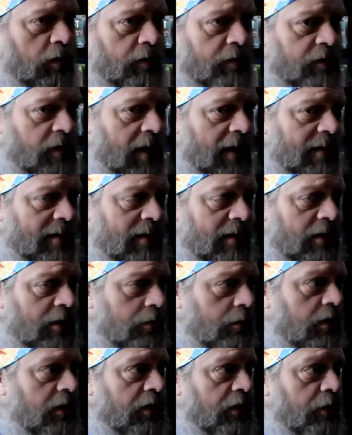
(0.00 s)
the fact that
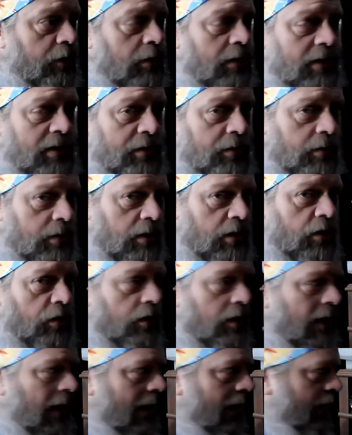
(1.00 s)
you could do it and you could
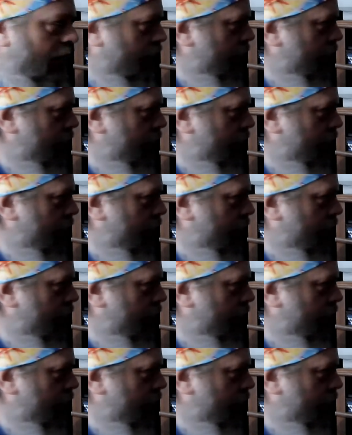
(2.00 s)
learn how to